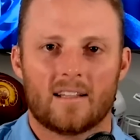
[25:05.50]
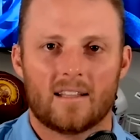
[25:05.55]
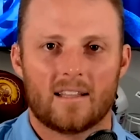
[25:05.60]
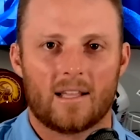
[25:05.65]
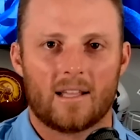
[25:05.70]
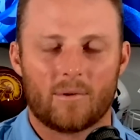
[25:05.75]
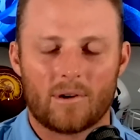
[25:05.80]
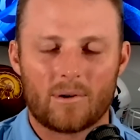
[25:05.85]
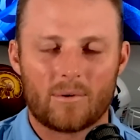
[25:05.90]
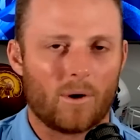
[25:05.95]

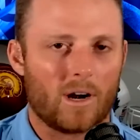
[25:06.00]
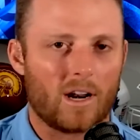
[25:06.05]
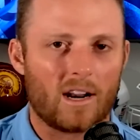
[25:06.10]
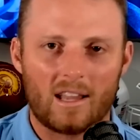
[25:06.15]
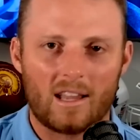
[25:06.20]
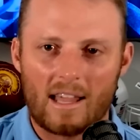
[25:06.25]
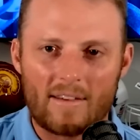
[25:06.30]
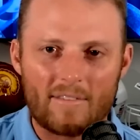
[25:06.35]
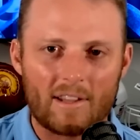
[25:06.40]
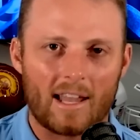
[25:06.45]
They went one and
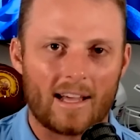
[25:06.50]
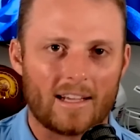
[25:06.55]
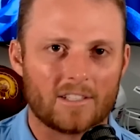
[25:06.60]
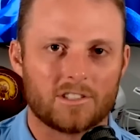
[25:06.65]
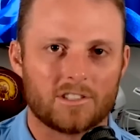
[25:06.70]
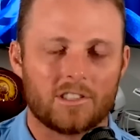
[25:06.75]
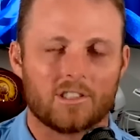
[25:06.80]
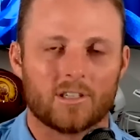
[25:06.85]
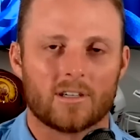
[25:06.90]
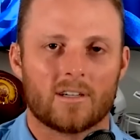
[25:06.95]
eleven
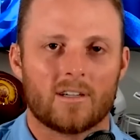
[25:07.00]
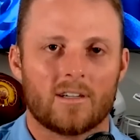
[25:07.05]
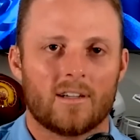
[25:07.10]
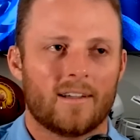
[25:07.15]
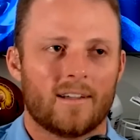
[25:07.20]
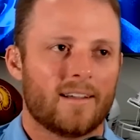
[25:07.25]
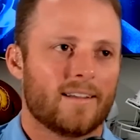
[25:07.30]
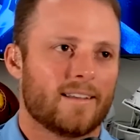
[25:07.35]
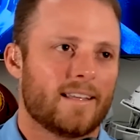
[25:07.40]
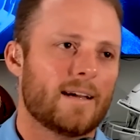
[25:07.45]
last year.
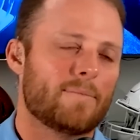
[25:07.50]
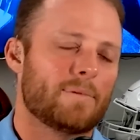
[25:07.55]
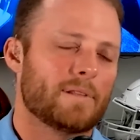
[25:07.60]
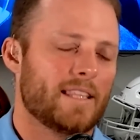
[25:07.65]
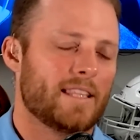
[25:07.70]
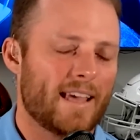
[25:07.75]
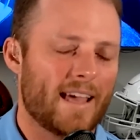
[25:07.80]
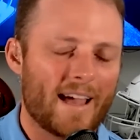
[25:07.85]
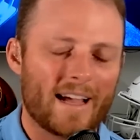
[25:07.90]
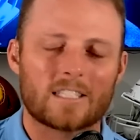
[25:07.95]
Yeah, but
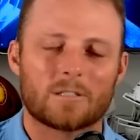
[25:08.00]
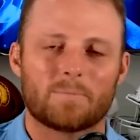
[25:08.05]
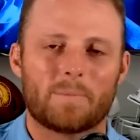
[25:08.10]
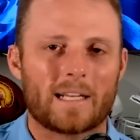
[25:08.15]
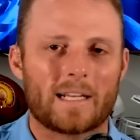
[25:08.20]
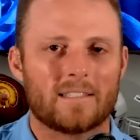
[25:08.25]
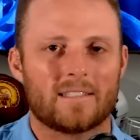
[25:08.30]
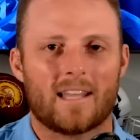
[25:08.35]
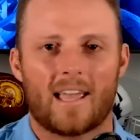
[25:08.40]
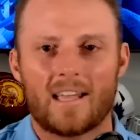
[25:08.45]
the
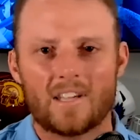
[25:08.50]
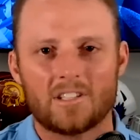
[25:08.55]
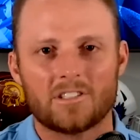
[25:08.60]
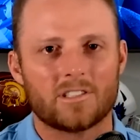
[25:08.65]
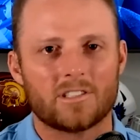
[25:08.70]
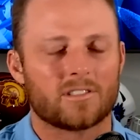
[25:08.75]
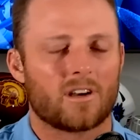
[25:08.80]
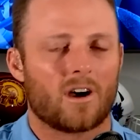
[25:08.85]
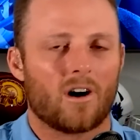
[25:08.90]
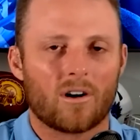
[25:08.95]

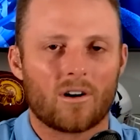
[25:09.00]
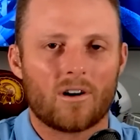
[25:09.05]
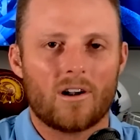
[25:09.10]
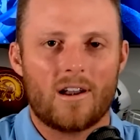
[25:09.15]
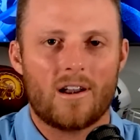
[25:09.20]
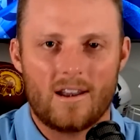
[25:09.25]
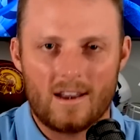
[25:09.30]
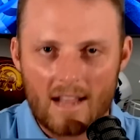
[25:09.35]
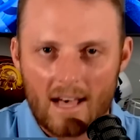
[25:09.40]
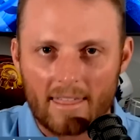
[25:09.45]
expectations are
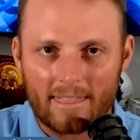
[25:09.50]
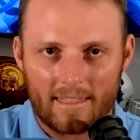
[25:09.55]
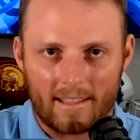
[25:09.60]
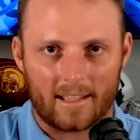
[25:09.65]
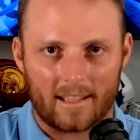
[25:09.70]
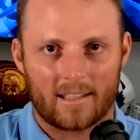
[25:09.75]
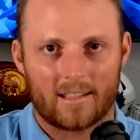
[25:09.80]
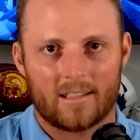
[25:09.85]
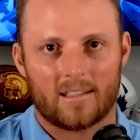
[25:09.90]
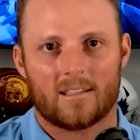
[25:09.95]

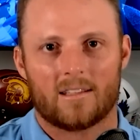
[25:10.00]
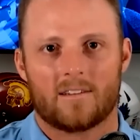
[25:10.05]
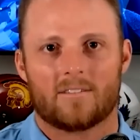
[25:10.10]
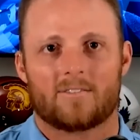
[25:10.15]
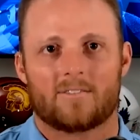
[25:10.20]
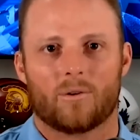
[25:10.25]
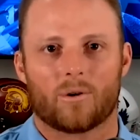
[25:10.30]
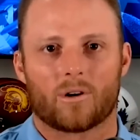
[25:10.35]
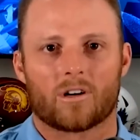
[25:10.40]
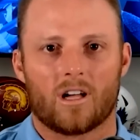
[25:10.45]
nothing
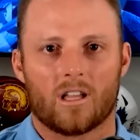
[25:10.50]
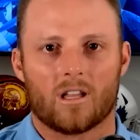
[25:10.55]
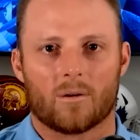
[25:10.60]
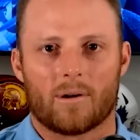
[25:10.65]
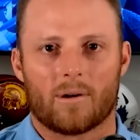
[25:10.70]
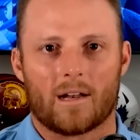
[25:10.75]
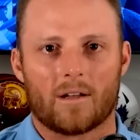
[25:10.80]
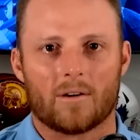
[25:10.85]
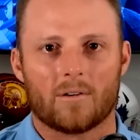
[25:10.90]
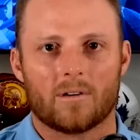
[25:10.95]
for
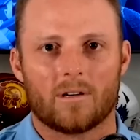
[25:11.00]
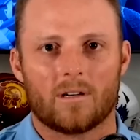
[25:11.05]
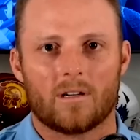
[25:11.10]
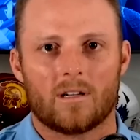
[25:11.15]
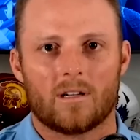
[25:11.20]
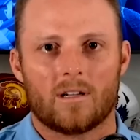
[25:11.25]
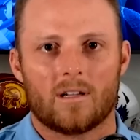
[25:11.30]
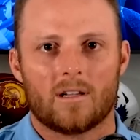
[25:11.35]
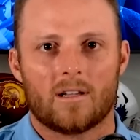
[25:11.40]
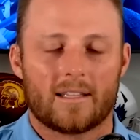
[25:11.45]
Colorado.
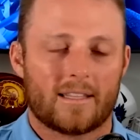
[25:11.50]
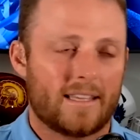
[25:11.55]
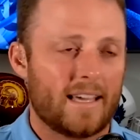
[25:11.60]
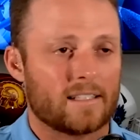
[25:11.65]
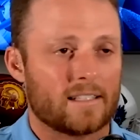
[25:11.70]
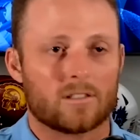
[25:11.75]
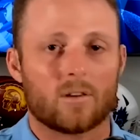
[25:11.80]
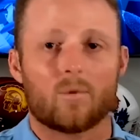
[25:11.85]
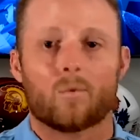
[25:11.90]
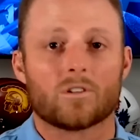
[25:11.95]
Like,
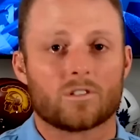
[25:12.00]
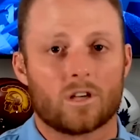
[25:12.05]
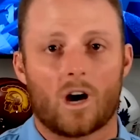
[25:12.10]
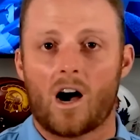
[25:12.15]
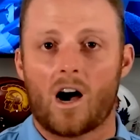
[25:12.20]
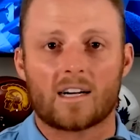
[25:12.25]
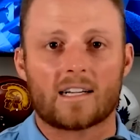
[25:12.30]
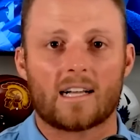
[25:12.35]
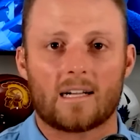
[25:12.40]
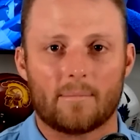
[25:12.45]
yes, we're
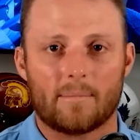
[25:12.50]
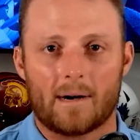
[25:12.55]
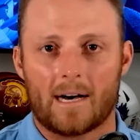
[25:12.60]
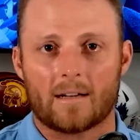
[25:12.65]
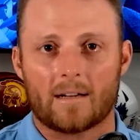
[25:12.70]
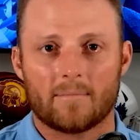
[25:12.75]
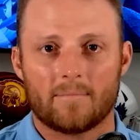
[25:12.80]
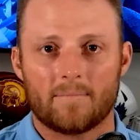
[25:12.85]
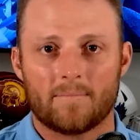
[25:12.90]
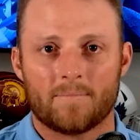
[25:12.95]
talking about
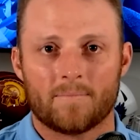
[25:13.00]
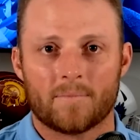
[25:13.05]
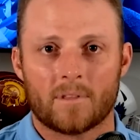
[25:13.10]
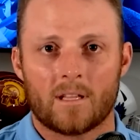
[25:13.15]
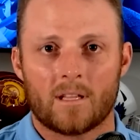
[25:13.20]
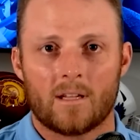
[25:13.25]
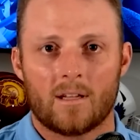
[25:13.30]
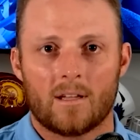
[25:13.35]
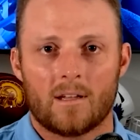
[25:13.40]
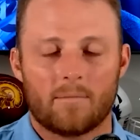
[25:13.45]
them,
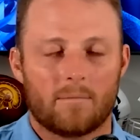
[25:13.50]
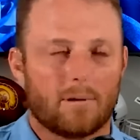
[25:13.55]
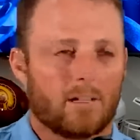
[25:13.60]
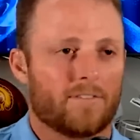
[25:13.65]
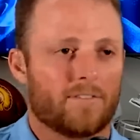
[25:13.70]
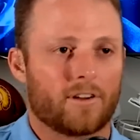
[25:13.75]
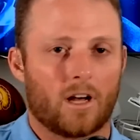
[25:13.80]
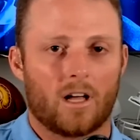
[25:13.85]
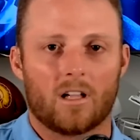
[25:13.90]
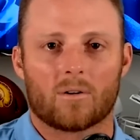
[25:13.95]
but
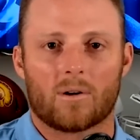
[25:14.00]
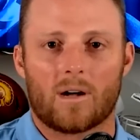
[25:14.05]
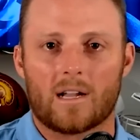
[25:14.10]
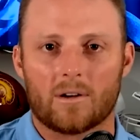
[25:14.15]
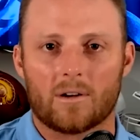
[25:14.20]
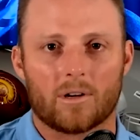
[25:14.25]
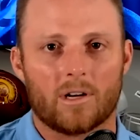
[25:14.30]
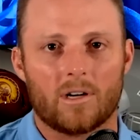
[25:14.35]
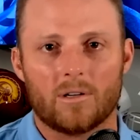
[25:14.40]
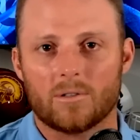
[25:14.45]
if
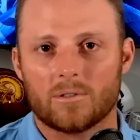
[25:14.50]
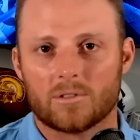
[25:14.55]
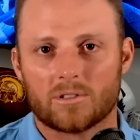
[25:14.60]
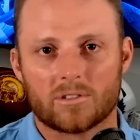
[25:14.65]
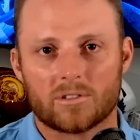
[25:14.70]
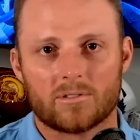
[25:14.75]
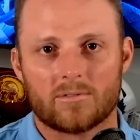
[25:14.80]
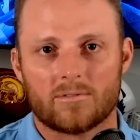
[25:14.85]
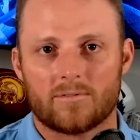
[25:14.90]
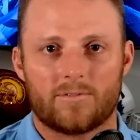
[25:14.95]
Colorado
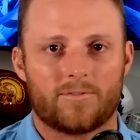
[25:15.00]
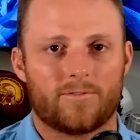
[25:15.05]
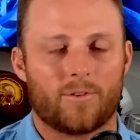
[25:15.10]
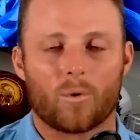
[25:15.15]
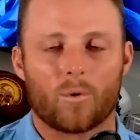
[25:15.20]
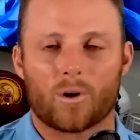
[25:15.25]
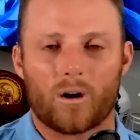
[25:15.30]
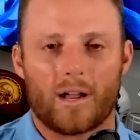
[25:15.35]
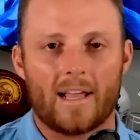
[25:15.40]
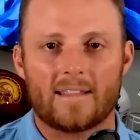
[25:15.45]
goes
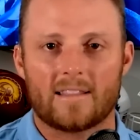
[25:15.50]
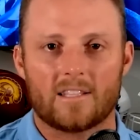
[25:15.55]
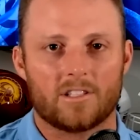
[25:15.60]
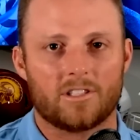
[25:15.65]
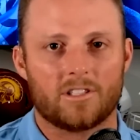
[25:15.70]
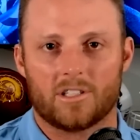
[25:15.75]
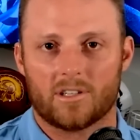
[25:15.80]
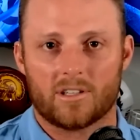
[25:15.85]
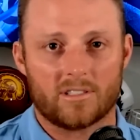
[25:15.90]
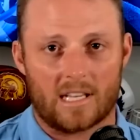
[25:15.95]
four and eight this
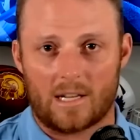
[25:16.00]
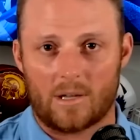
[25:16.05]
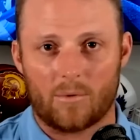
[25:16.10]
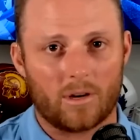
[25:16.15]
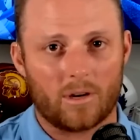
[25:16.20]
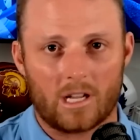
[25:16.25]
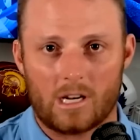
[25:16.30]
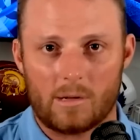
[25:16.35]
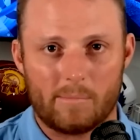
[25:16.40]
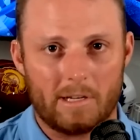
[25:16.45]
year, is anyone
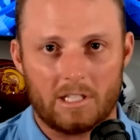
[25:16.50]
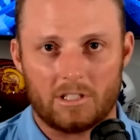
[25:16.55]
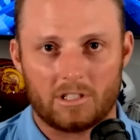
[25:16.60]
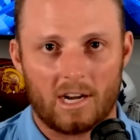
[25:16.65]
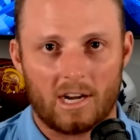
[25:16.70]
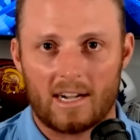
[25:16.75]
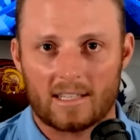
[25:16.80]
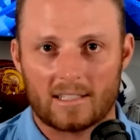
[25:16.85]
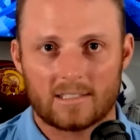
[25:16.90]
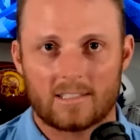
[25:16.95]
going to be
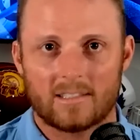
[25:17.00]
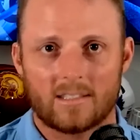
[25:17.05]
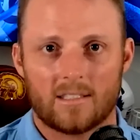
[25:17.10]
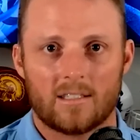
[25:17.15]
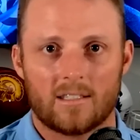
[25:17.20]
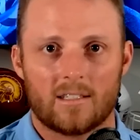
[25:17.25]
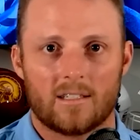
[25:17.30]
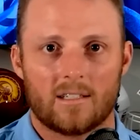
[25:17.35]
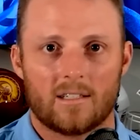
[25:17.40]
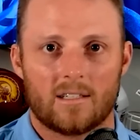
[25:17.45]
shocked?
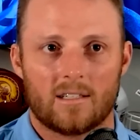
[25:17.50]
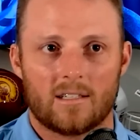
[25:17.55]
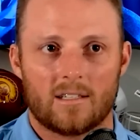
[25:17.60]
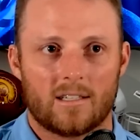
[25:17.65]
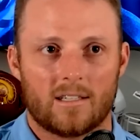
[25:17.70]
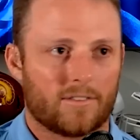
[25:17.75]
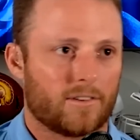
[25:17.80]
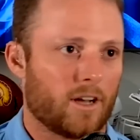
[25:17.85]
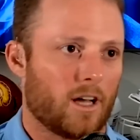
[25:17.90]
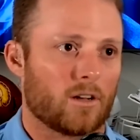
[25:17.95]

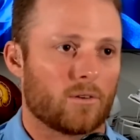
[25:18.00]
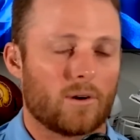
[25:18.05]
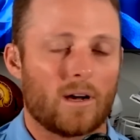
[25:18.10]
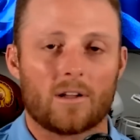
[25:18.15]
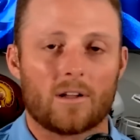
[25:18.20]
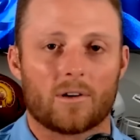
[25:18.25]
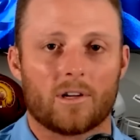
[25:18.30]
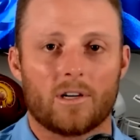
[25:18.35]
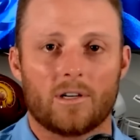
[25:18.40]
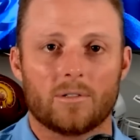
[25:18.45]
If
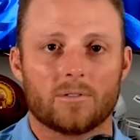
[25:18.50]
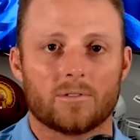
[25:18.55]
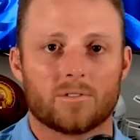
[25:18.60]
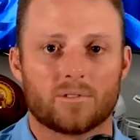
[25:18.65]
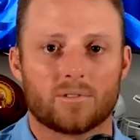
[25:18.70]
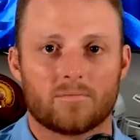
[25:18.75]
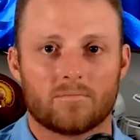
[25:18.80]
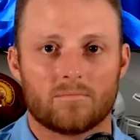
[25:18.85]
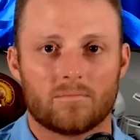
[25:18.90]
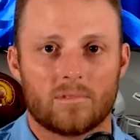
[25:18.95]
Colorado goes